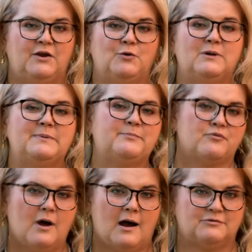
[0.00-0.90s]
you will be
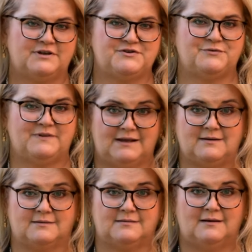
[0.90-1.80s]
proud that you did
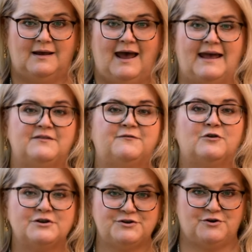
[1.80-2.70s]
it. And
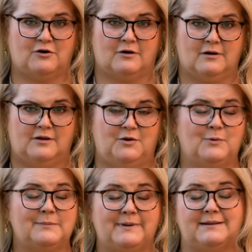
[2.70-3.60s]
for sure, you
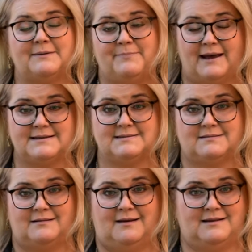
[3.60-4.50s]
will be the
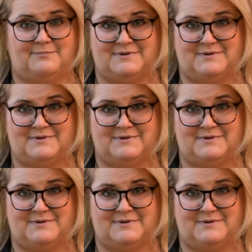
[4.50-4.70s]
best in the